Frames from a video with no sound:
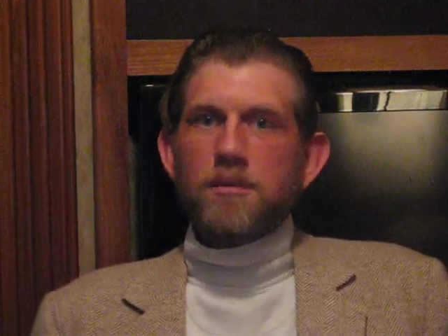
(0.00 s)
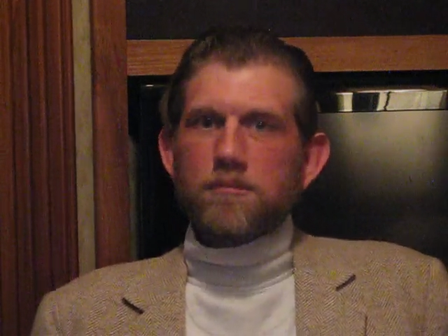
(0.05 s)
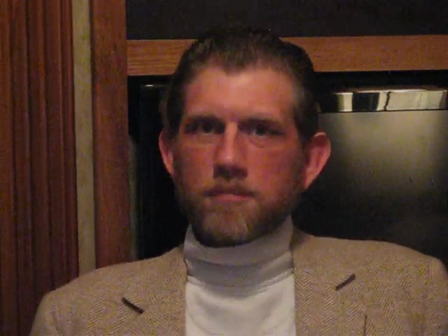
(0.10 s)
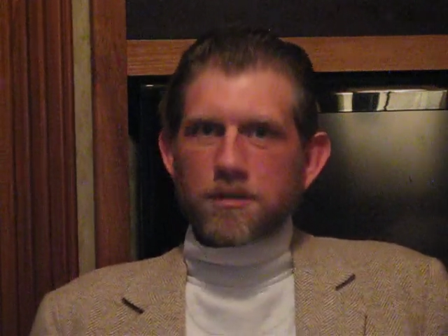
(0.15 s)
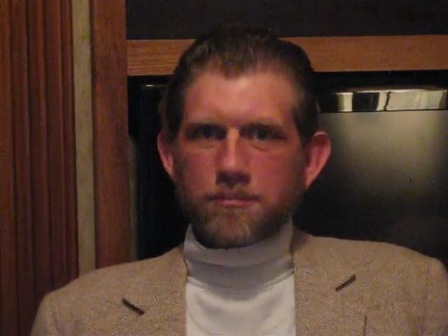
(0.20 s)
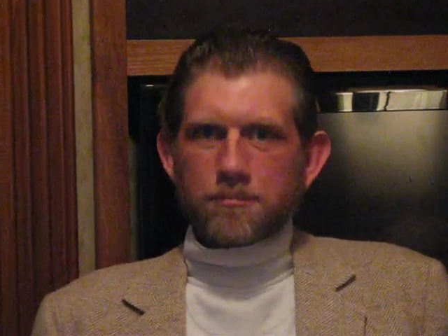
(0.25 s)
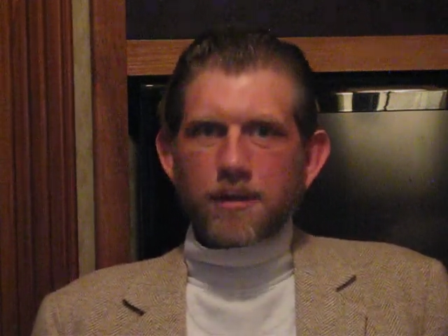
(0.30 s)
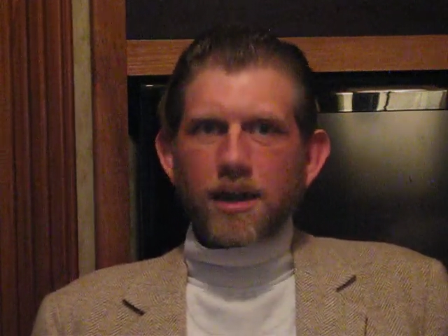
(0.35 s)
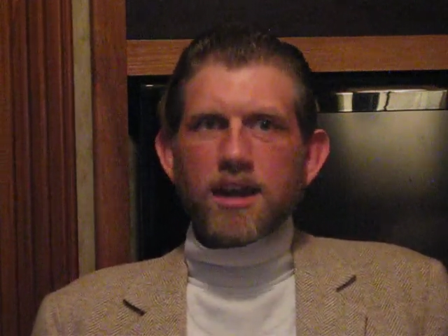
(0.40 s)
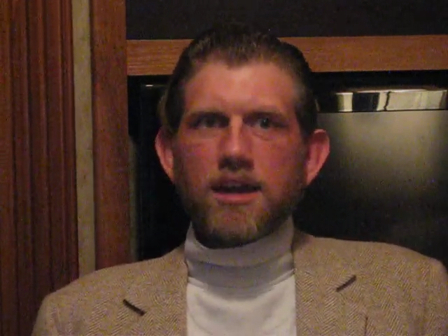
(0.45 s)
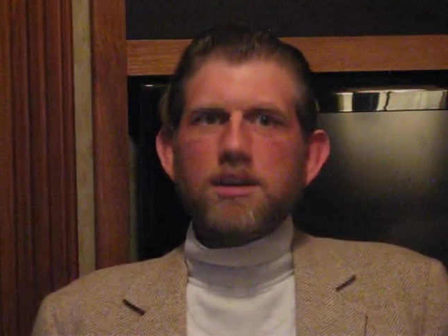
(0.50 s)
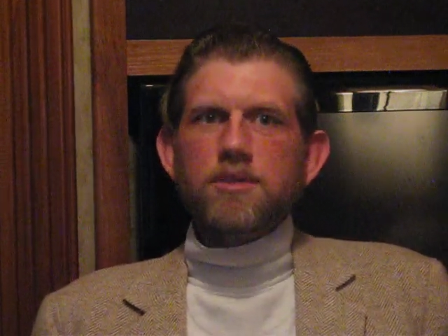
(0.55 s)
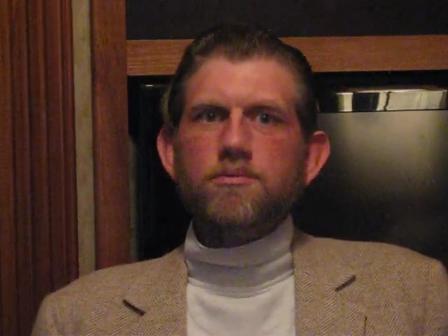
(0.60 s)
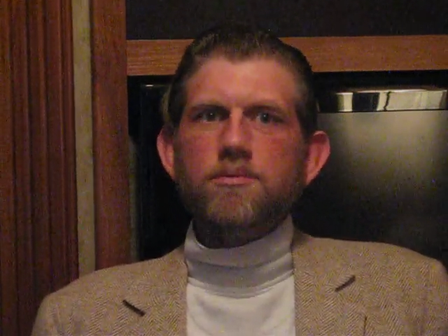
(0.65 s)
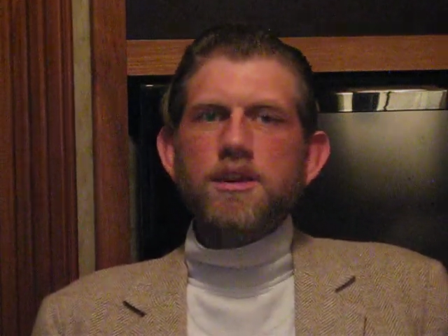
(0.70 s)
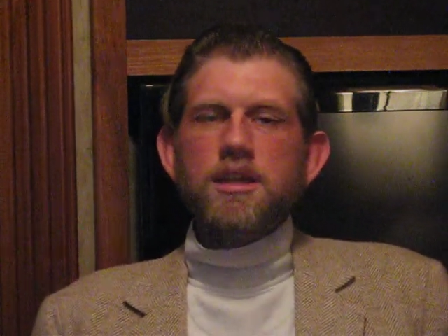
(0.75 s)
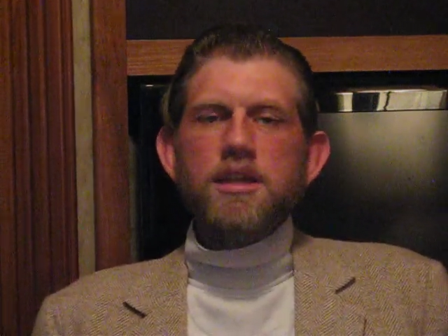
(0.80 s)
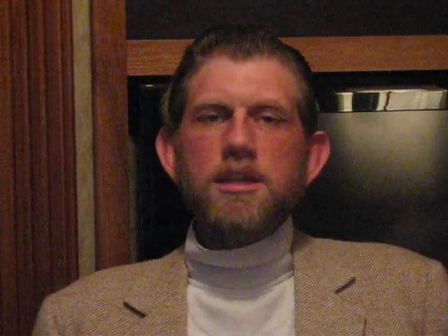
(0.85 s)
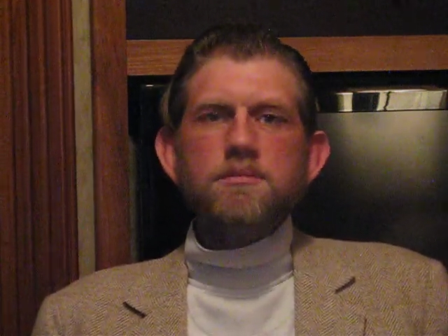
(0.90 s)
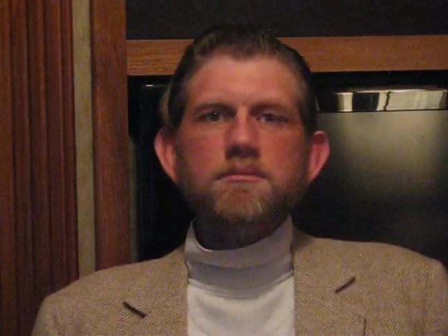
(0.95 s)
Ben Meyers
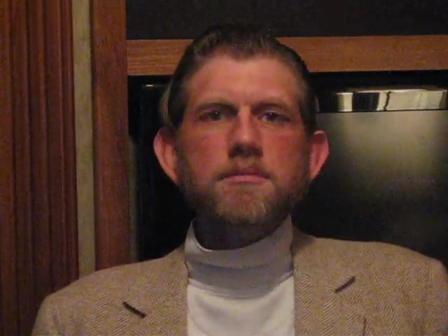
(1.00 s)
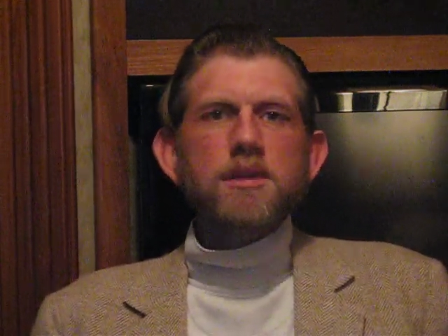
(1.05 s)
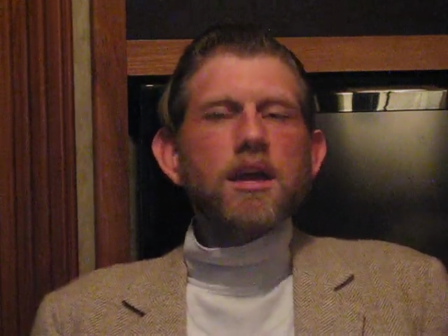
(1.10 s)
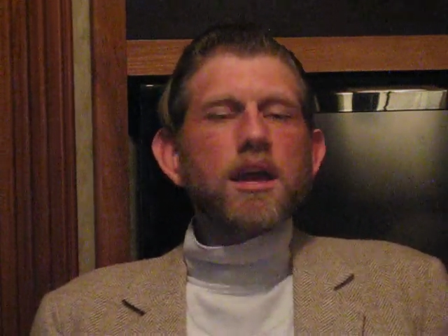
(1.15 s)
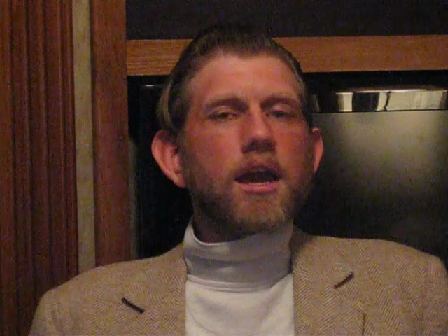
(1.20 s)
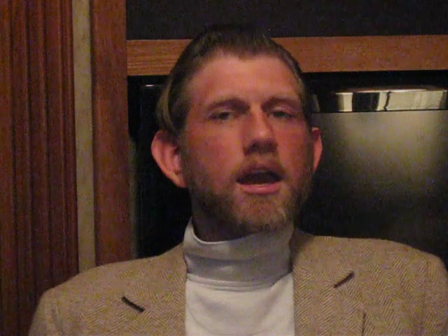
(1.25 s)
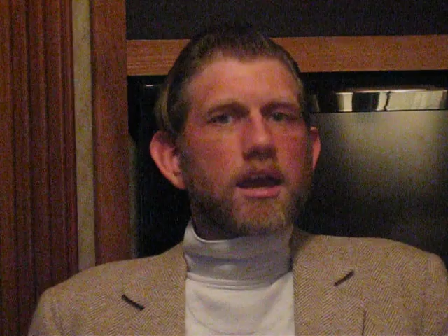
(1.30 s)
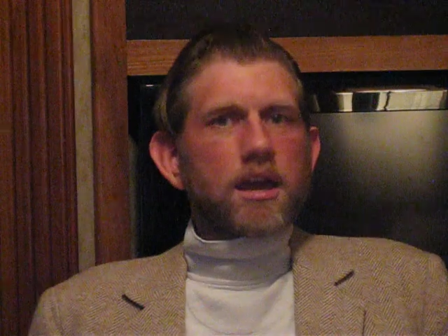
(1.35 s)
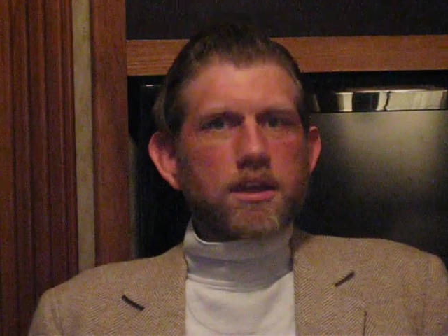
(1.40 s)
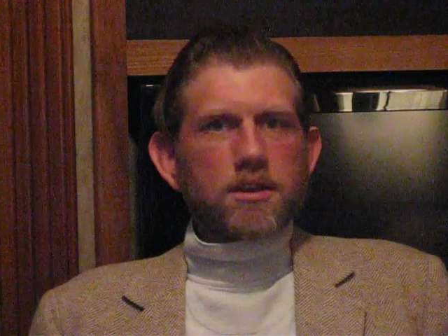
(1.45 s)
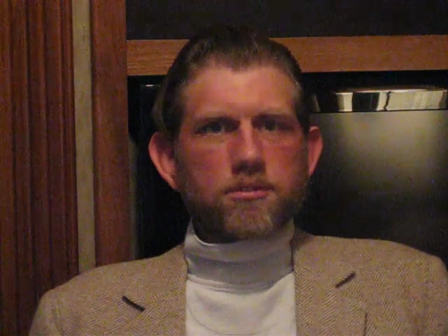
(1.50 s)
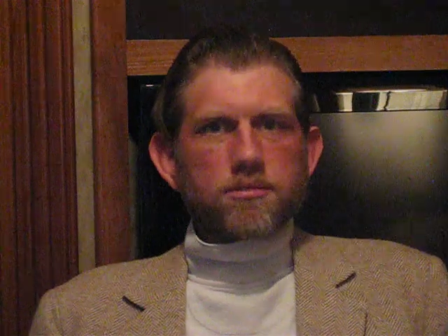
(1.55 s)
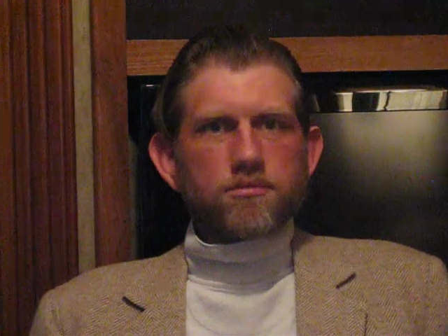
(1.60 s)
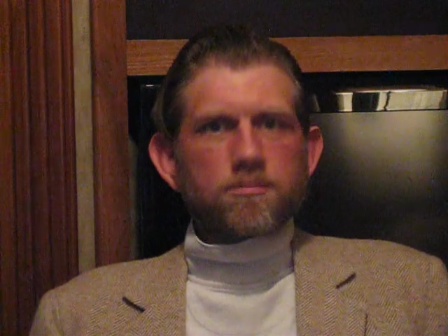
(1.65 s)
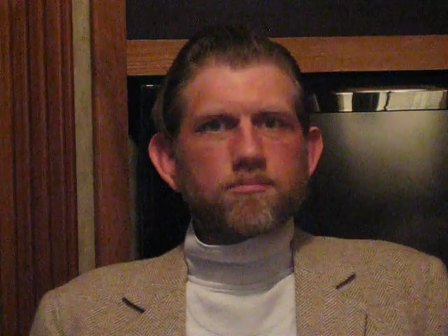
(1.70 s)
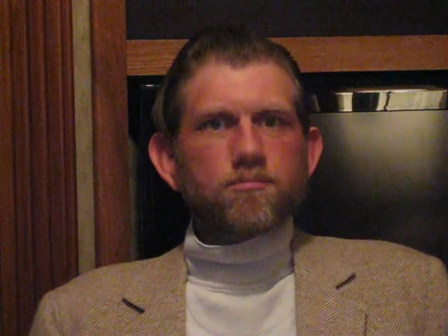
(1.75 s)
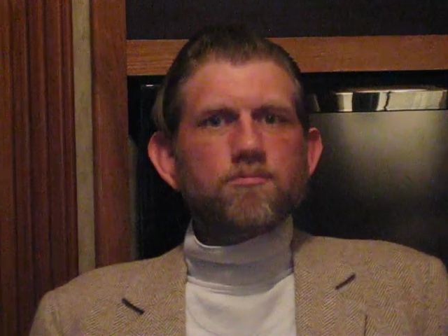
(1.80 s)
rating is